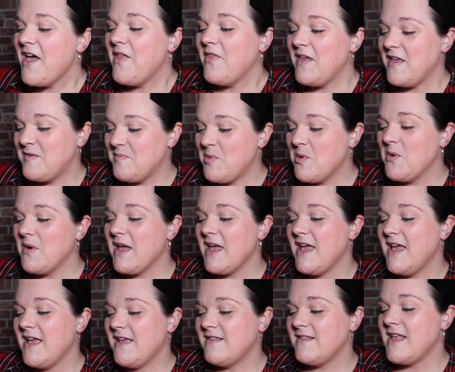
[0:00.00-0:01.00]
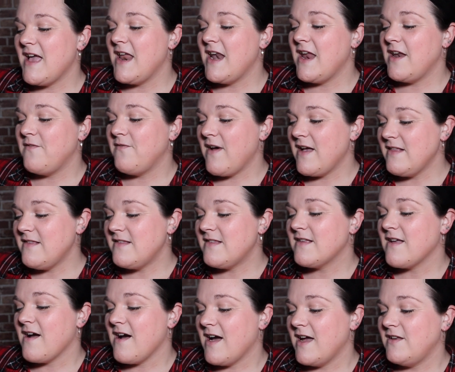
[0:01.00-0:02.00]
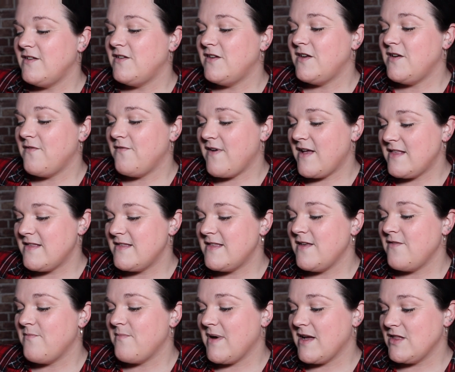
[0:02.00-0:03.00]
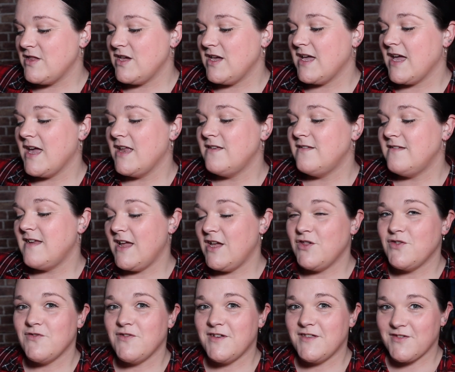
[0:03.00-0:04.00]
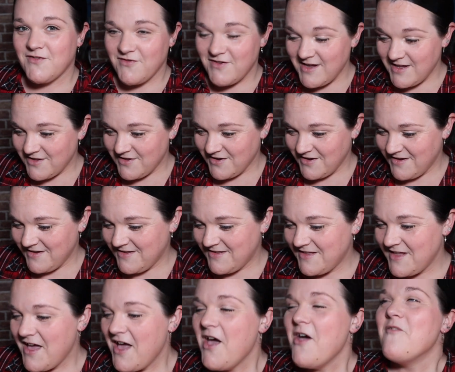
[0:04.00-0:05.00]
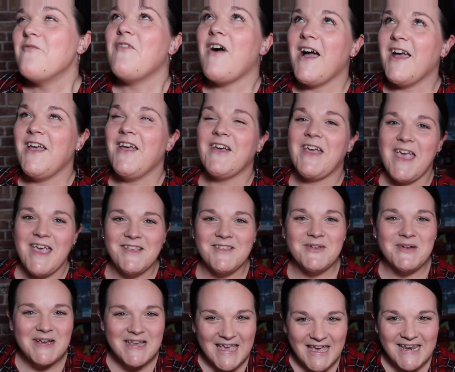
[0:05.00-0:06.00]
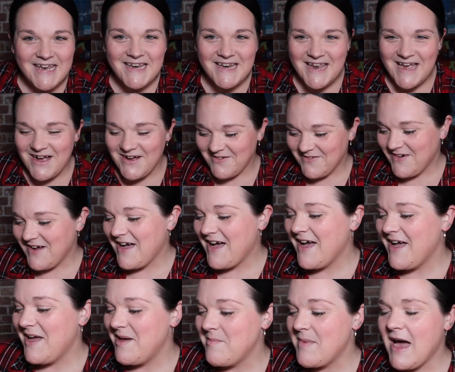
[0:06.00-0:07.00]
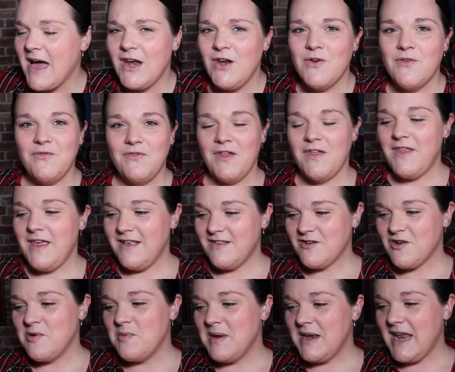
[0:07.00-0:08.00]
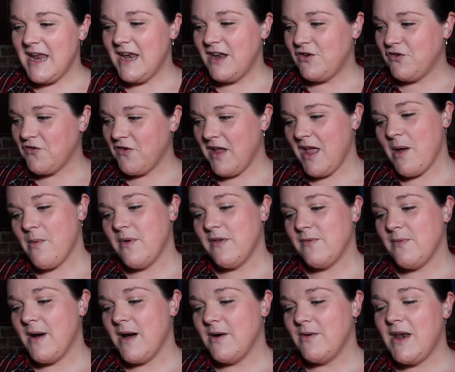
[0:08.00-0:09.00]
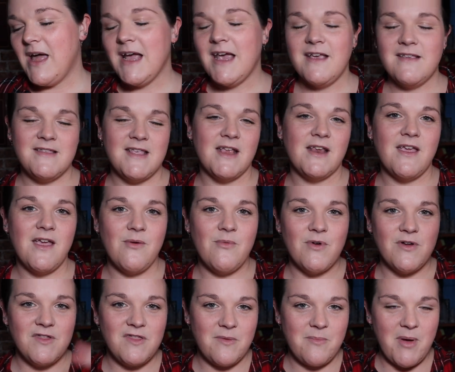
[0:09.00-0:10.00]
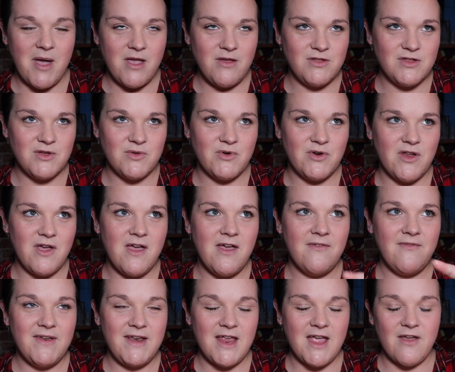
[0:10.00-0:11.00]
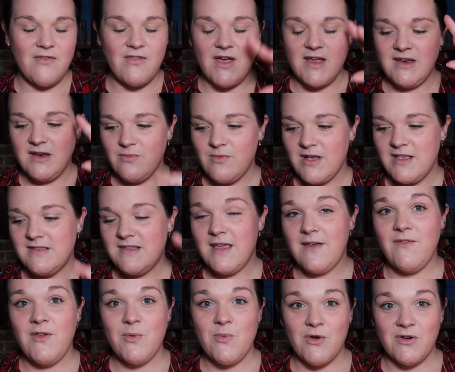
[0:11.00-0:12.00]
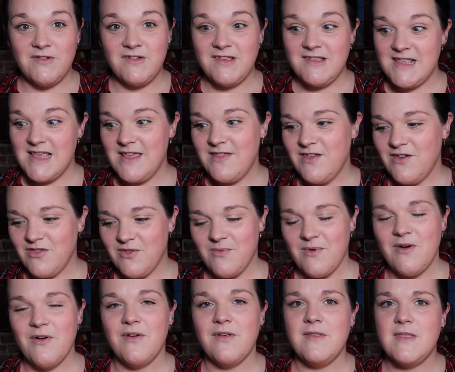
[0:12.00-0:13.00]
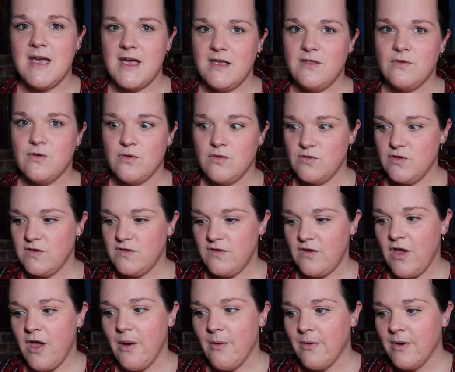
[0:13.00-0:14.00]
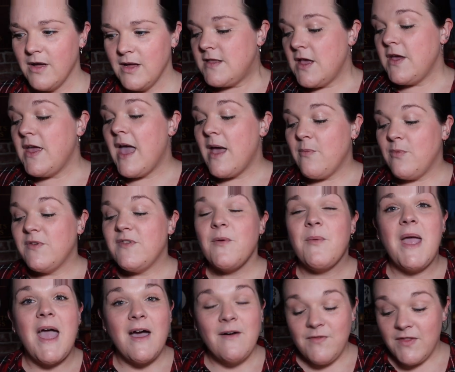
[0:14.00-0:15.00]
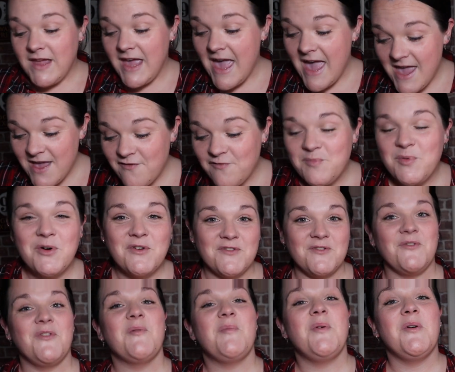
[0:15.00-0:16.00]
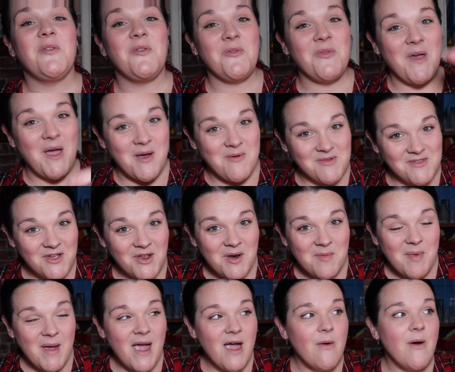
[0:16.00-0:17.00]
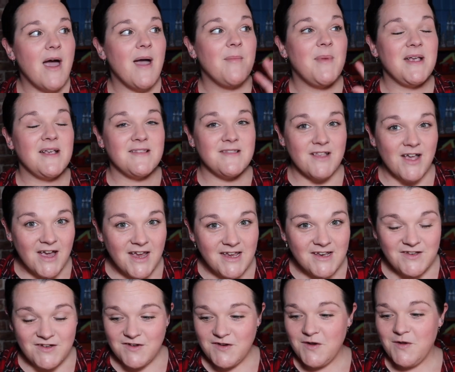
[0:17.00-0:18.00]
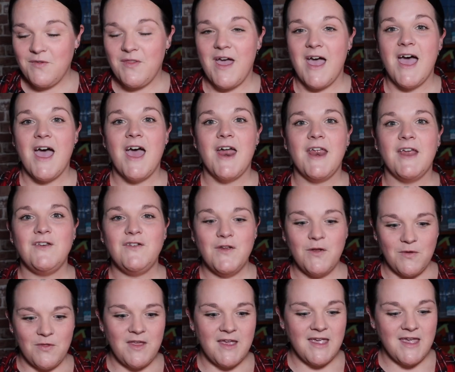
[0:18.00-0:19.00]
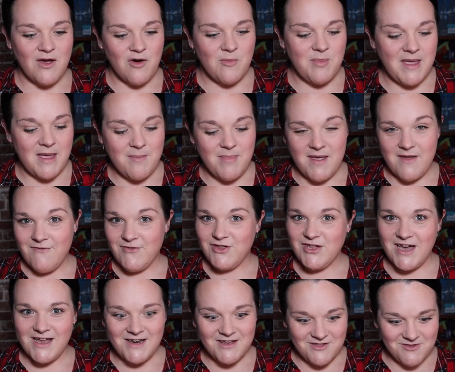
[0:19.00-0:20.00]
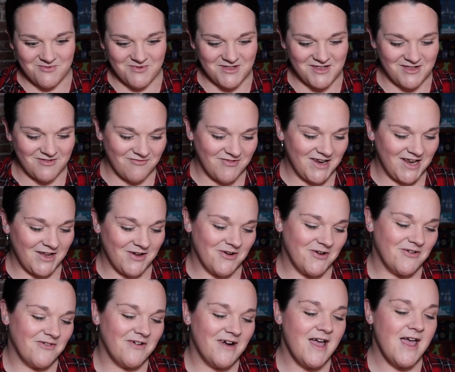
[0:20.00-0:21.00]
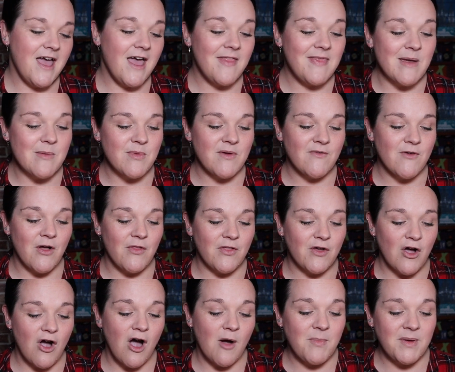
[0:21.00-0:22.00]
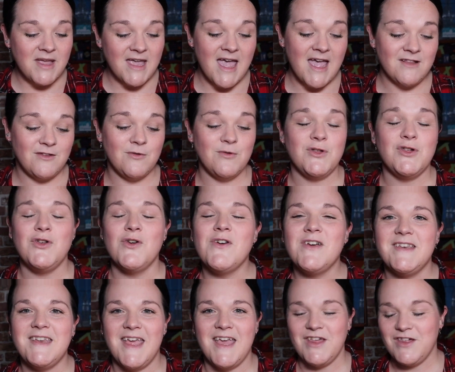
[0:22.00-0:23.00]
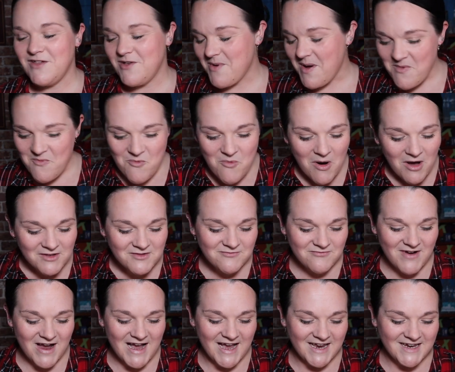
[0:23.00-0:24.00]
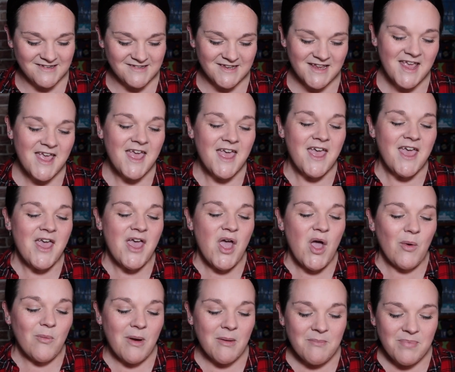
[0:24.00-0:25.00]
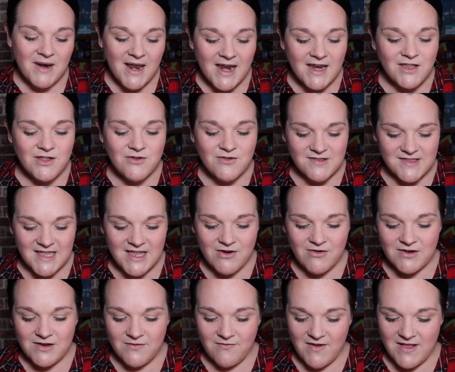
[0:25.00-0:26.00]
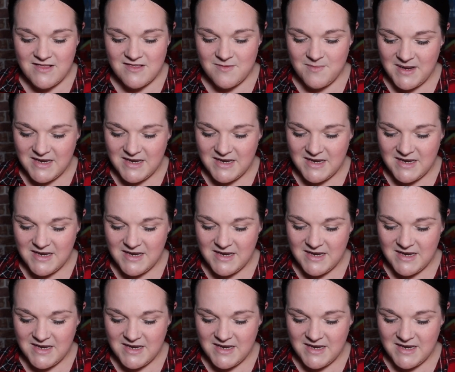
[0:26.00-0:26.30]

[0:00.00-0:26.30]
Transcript: This book is an advanced guide to defensive magic and dangerous creatures. Right, okay, so I get it now. I love that it's coming in a trio as well. Like I said, go watch the potion video that I did Wednesday if you want to see the other one, because that is gorgeous too. So yeah, so we have the cave puzzle, the puzzle that I was on about. I'm excited to do that, and I do think it will be a bit of a challenge, which is really cool. And then we've got the copper kettle sugar dish. So I was right. When planning your secret defense